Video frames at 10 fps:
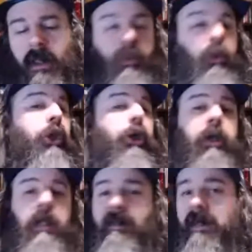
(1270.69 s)
is really
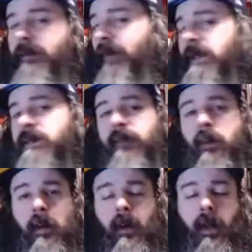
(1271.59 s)
good at giving advice
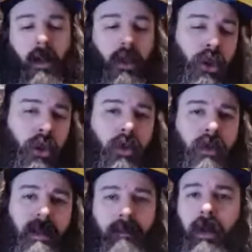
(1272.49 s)
for new
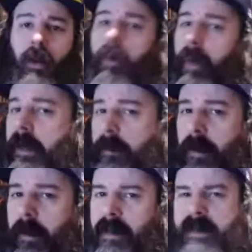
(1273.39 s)
to middle grade communities,